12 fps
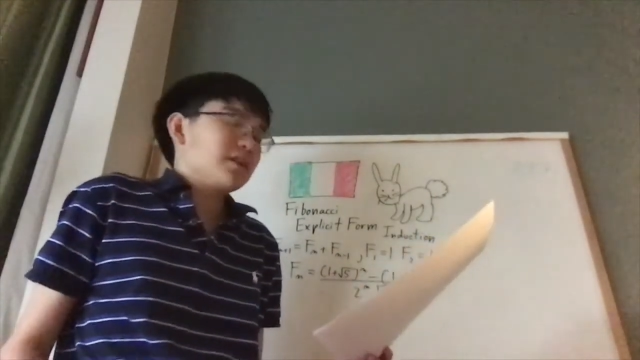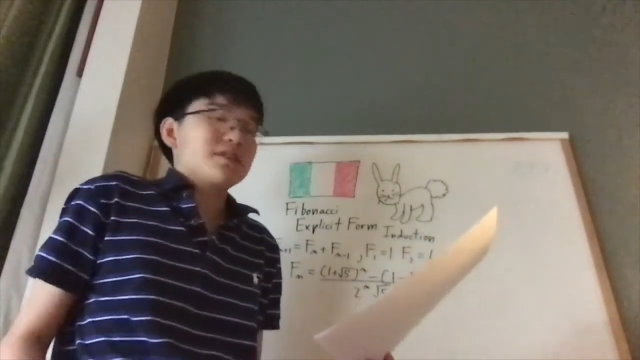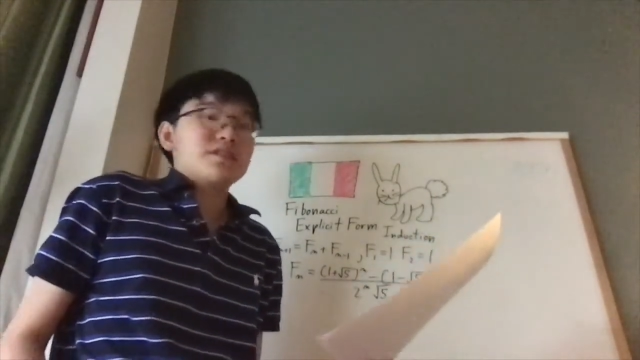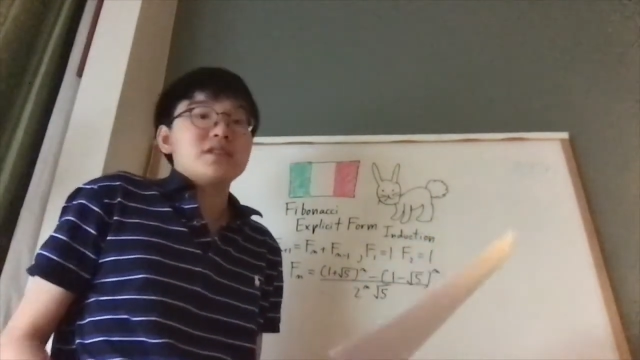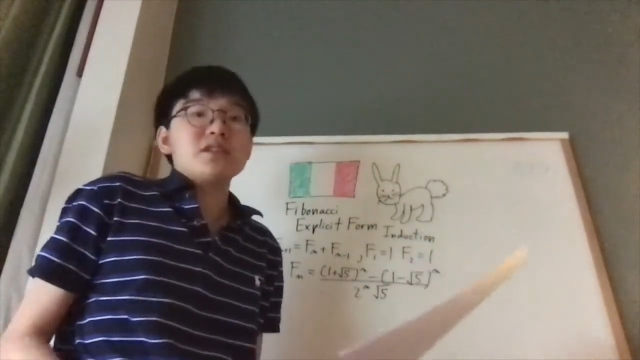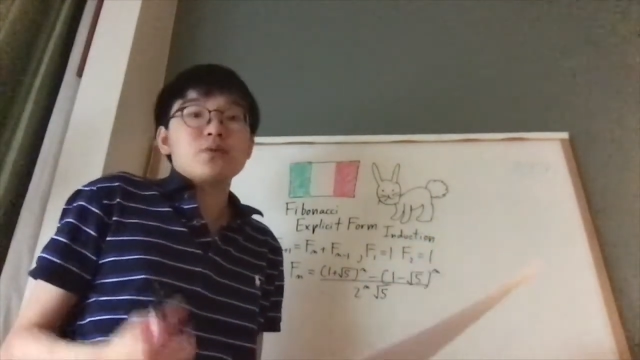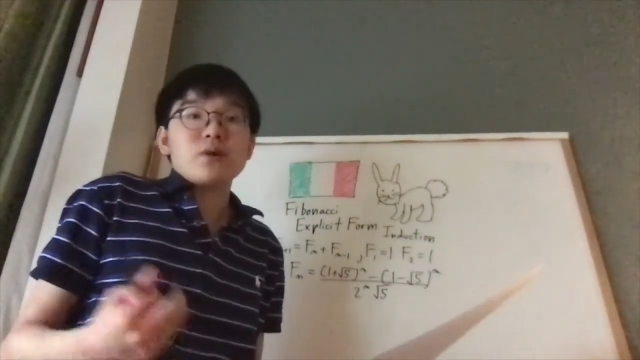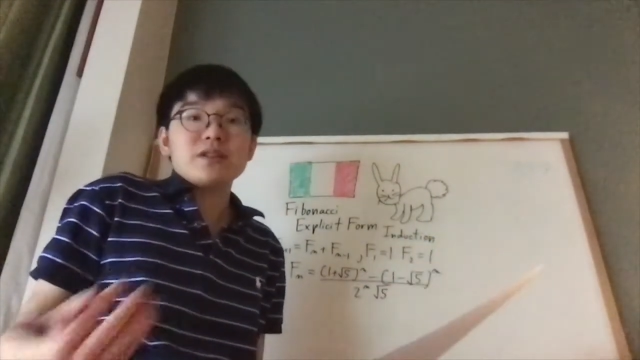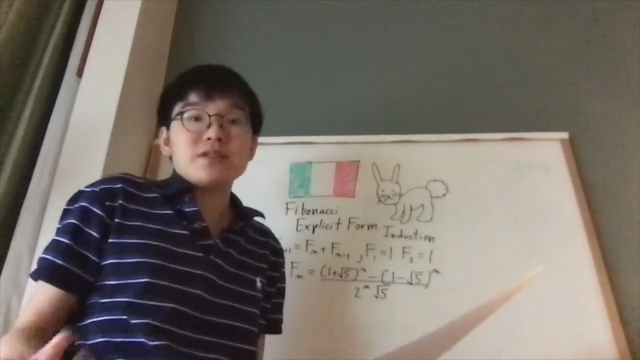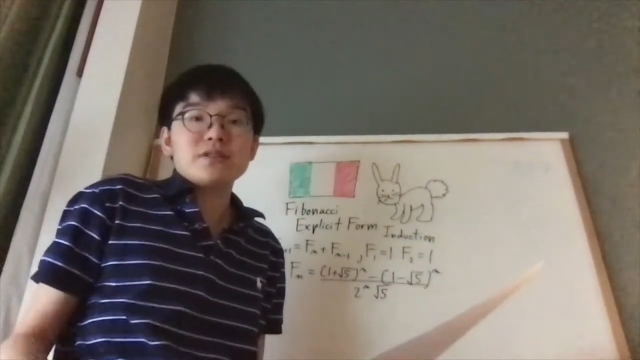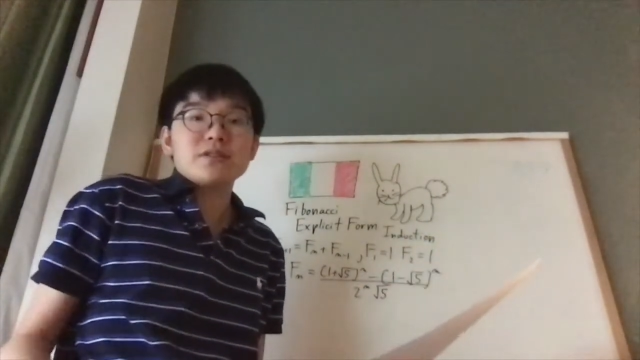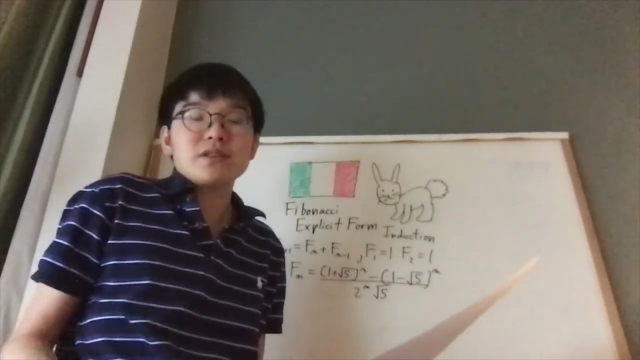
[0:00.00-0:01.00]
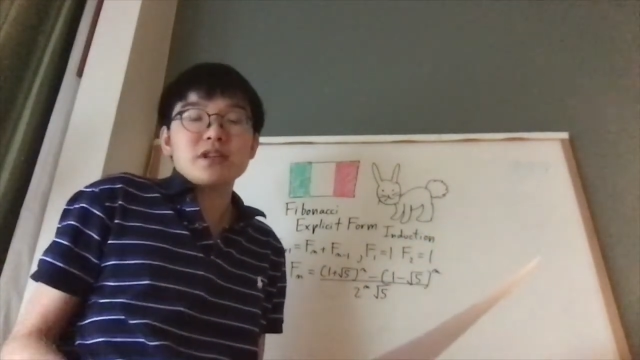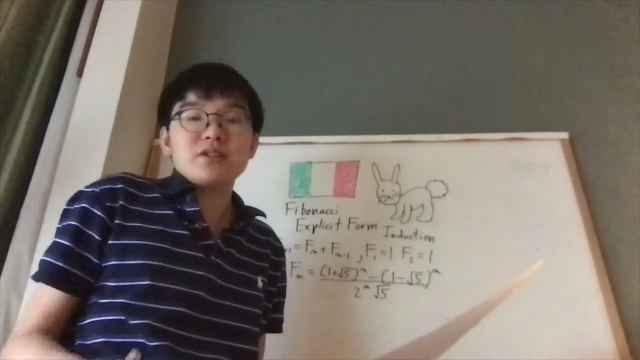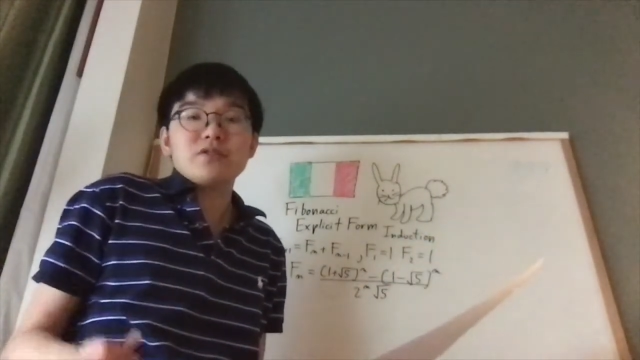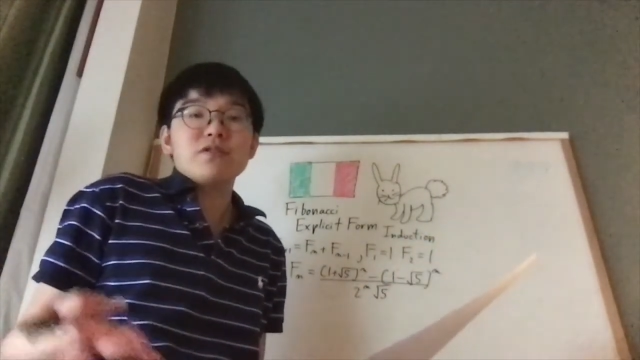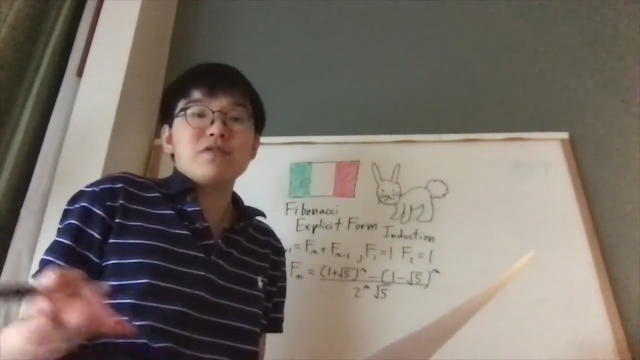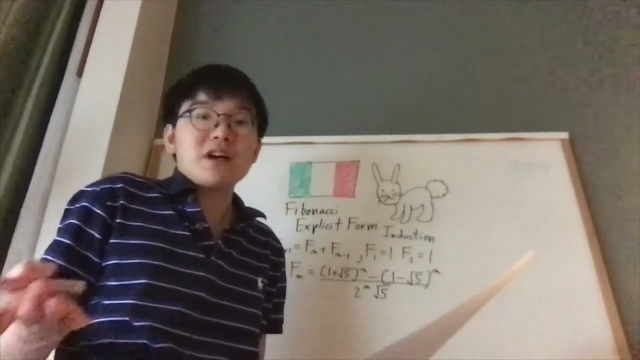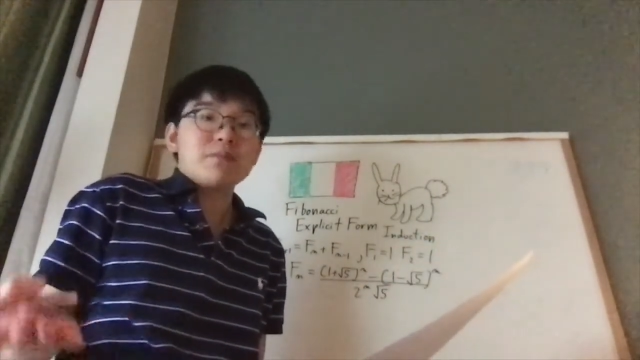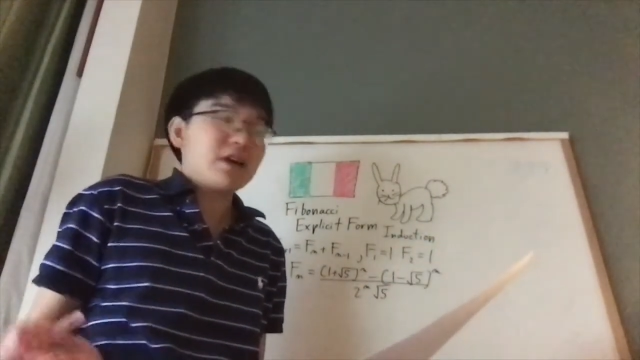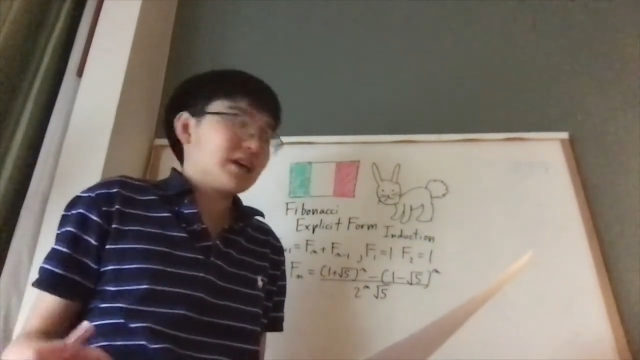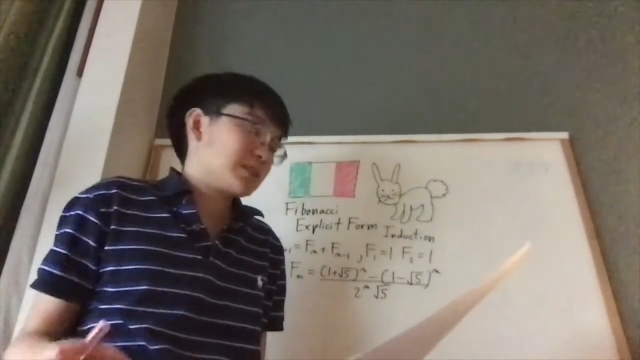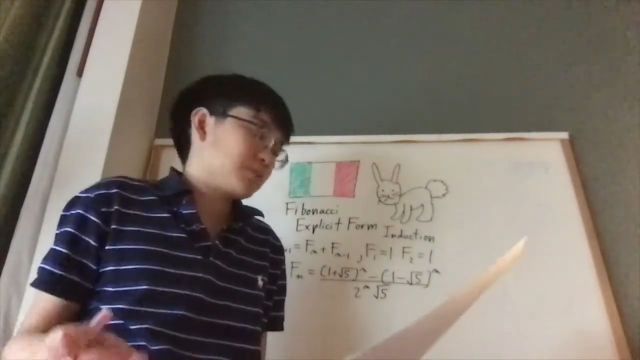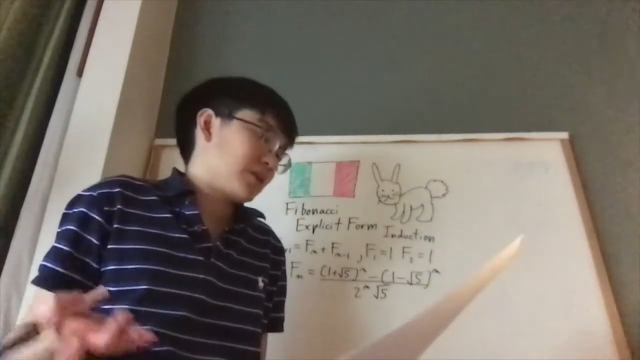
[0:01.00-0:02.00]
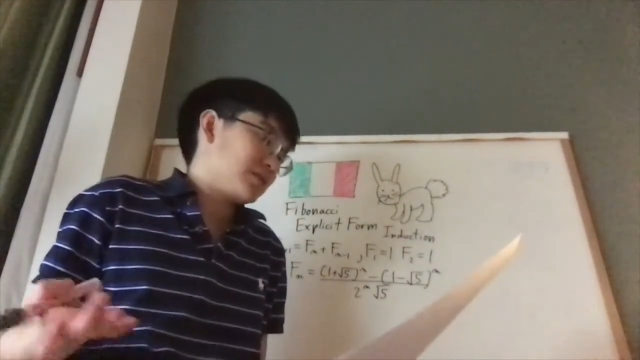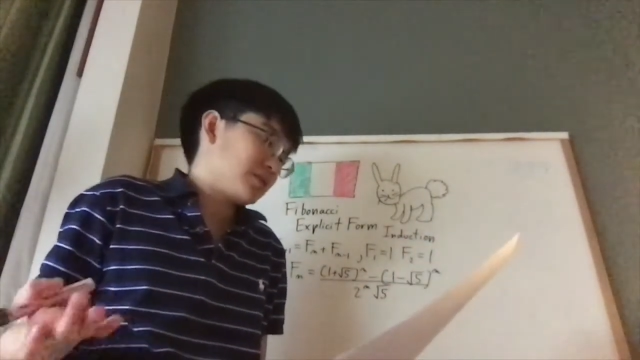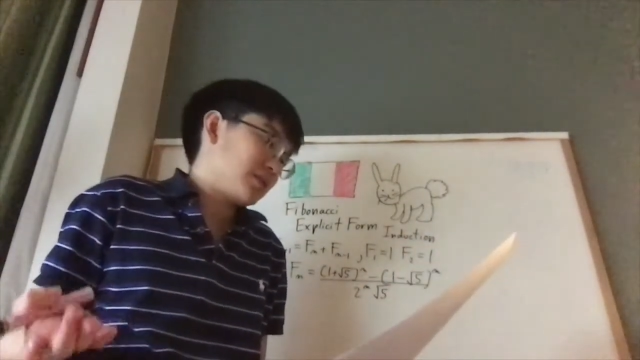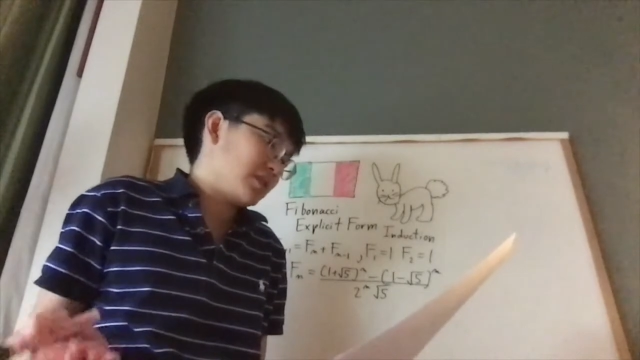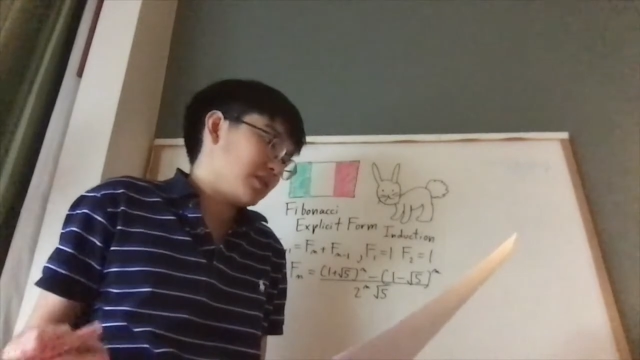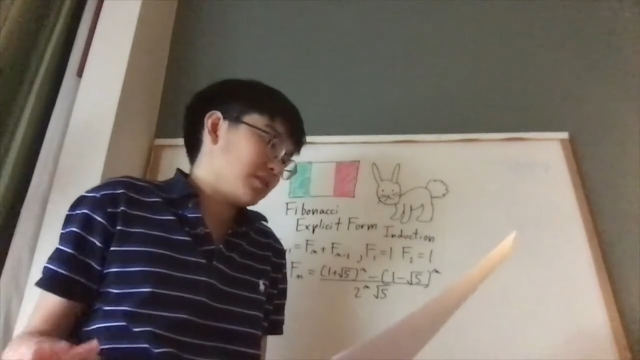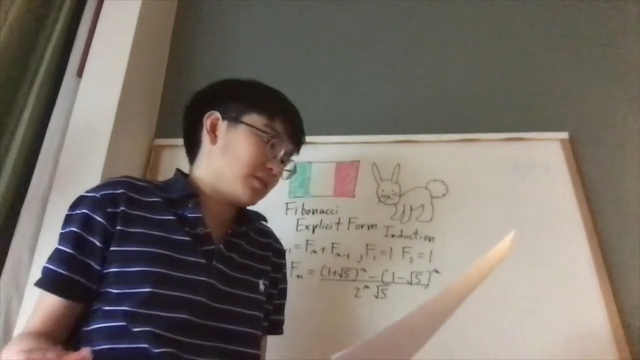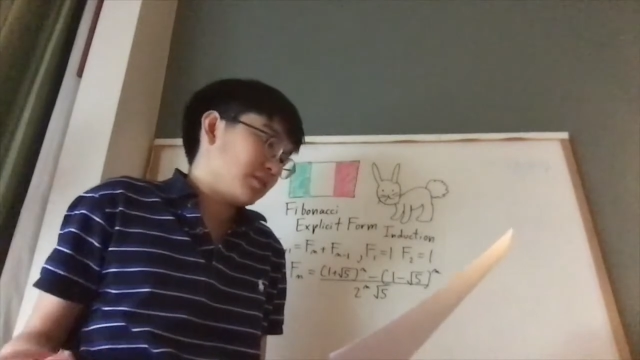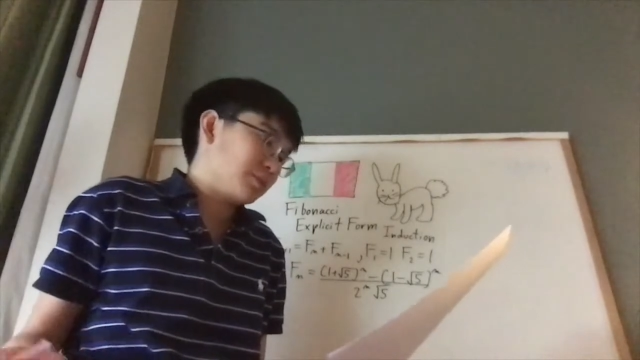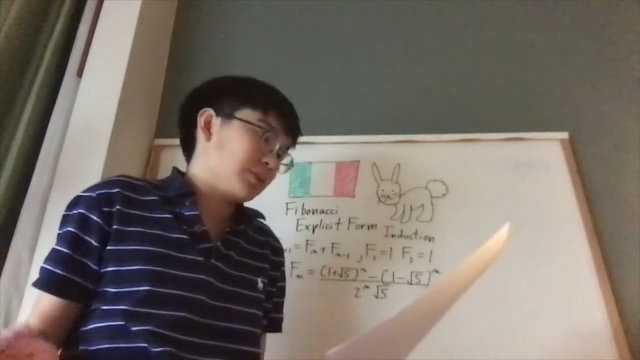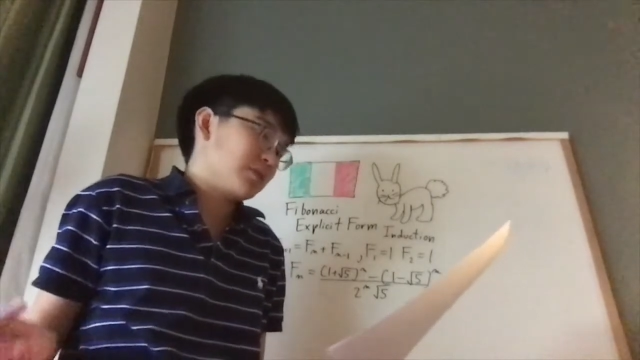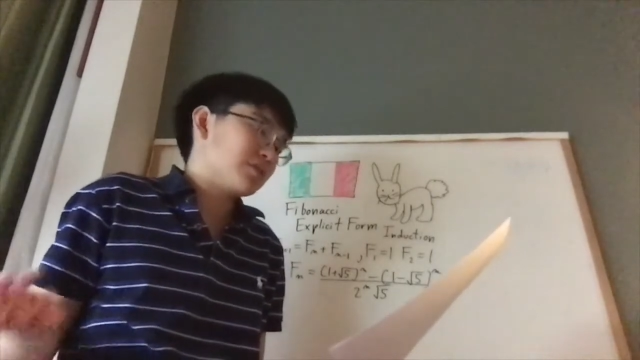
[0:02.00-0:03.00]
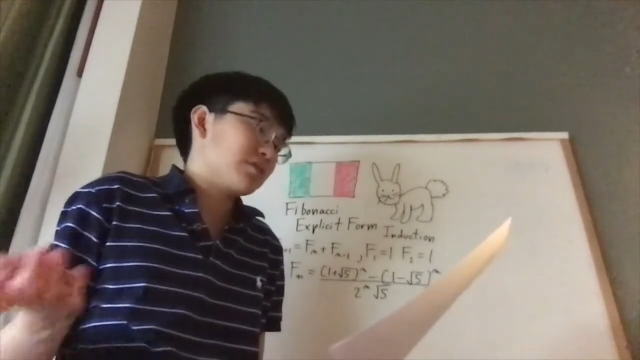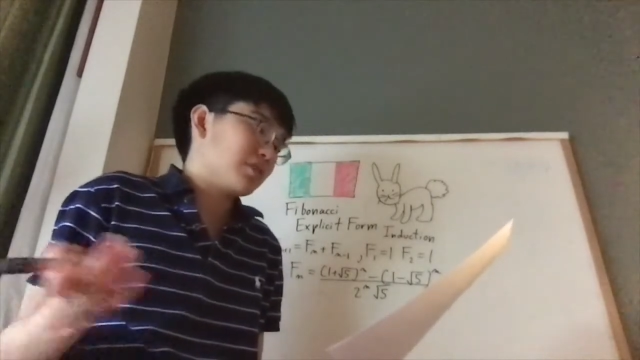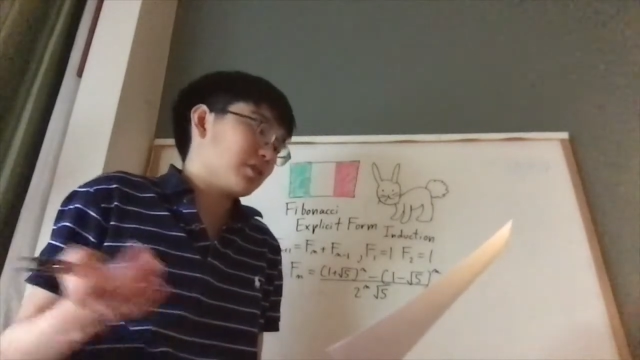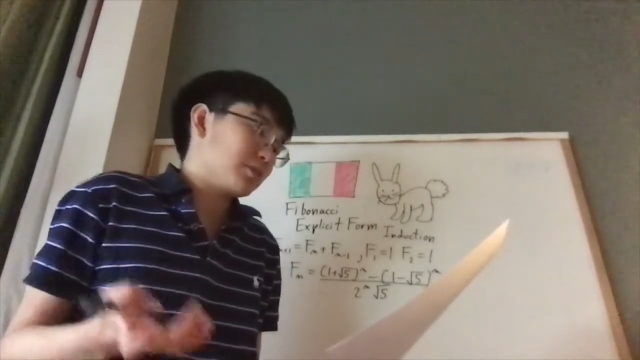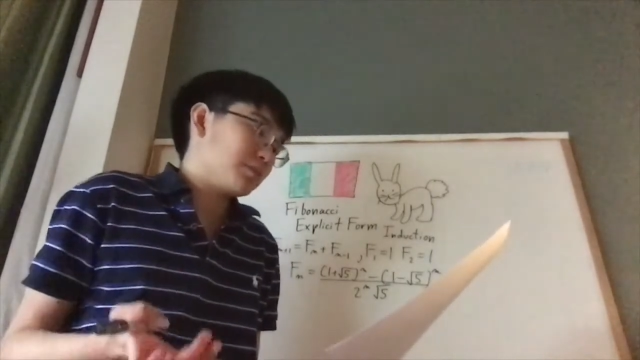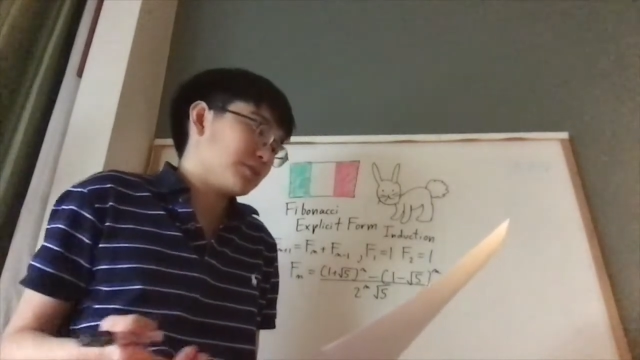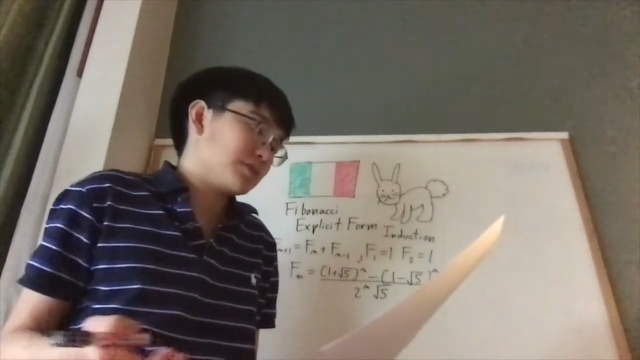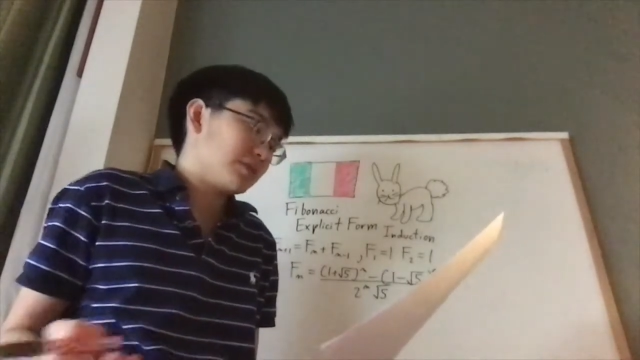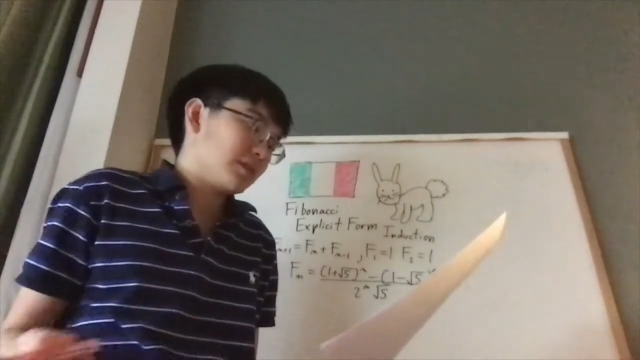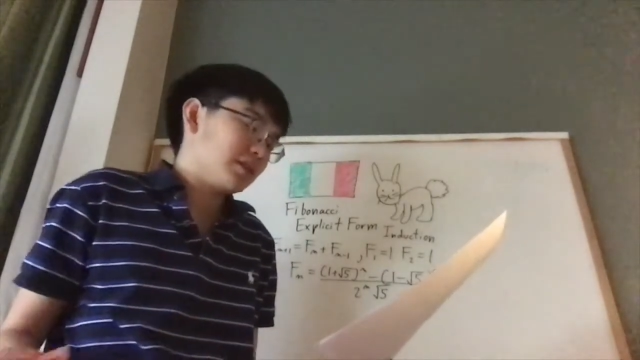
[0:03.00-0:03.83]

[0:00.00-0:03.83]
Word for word: a sequence that you define by expressing the previous terms.